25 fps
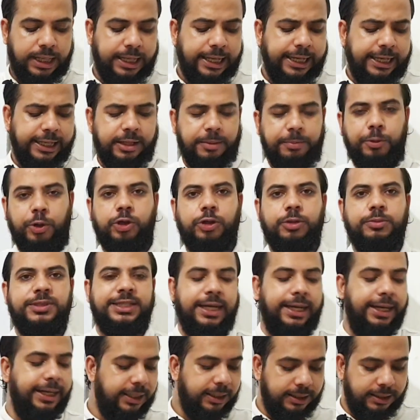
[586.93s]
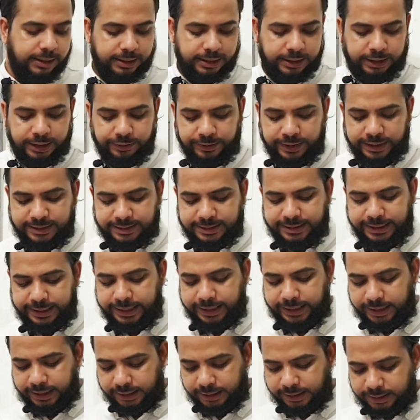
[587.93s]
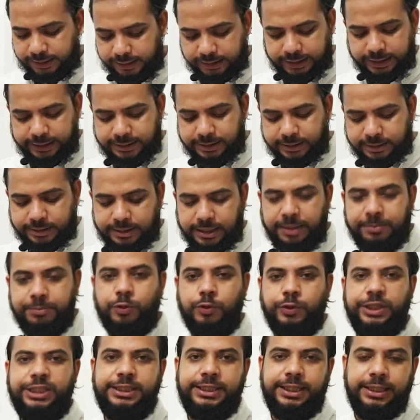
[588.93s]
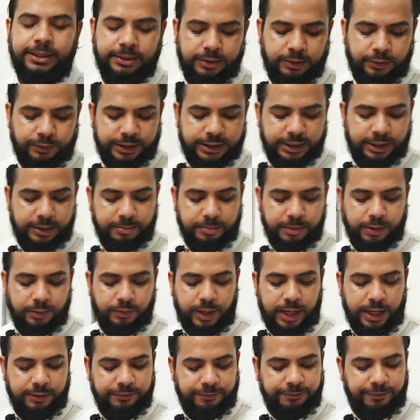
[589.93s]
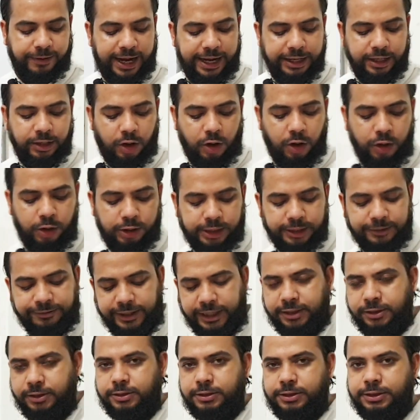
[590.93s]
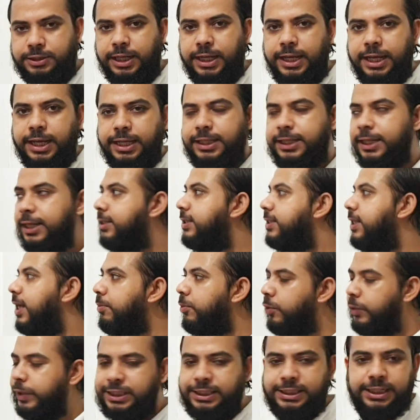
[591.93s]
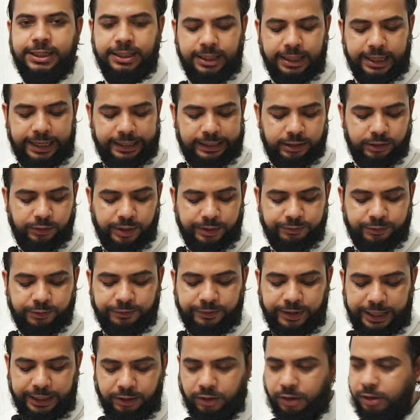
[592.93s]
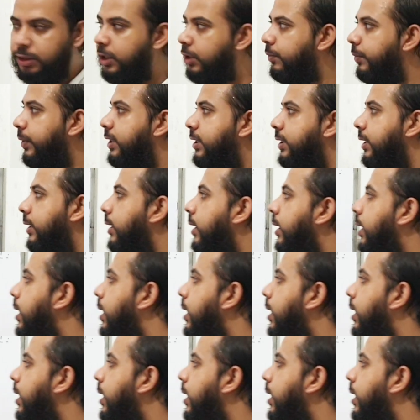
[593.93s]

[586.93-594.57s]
In the bottom side, you can see there's some question. Question number 1. Find all the factors. There are some question and you have to find all the question.